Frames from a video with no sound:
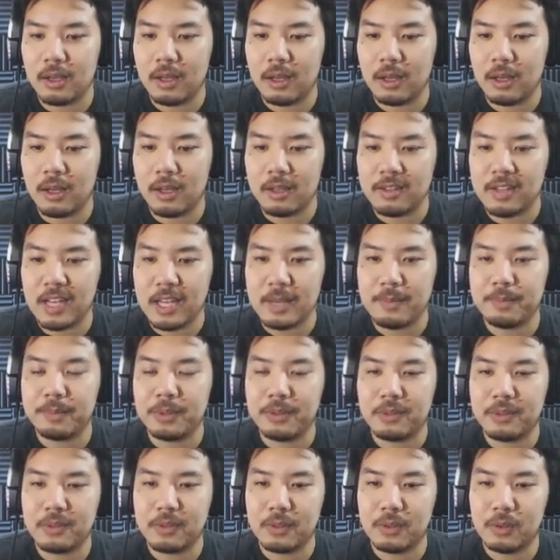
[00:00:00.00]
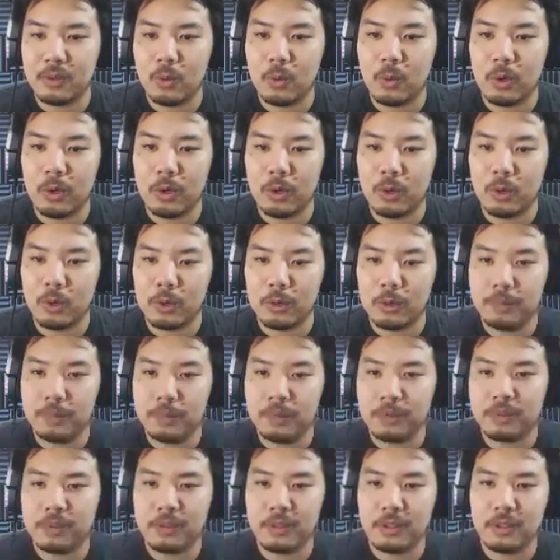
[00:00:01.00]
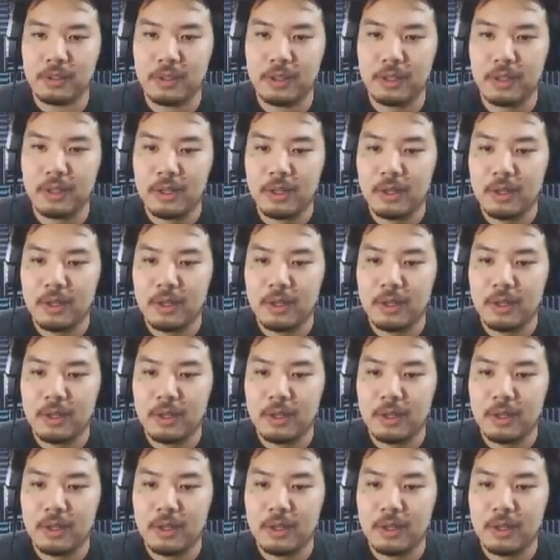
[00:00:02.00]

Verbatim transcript: uh, type booster or an orb booster